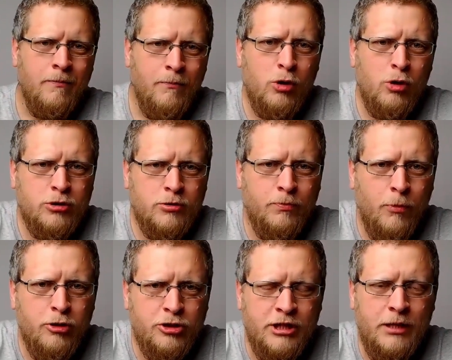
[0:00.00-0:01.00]
most
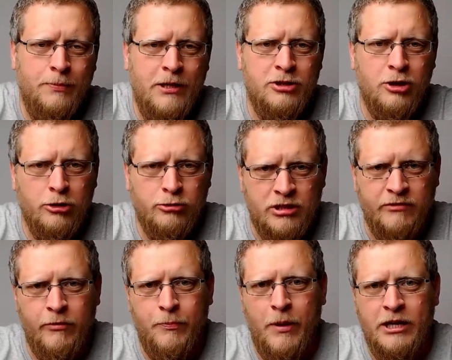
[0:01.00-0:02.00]
GP surgeries,
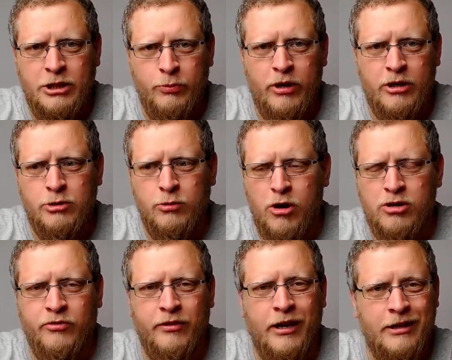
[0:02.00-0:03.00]
if a patient went to
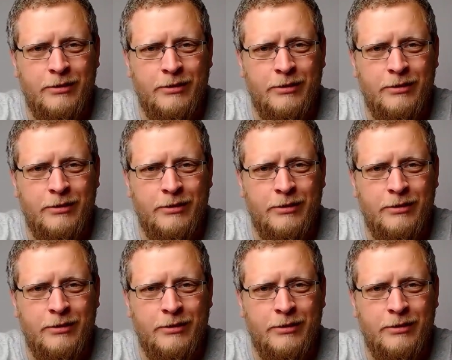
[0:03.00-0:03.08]
ask for that,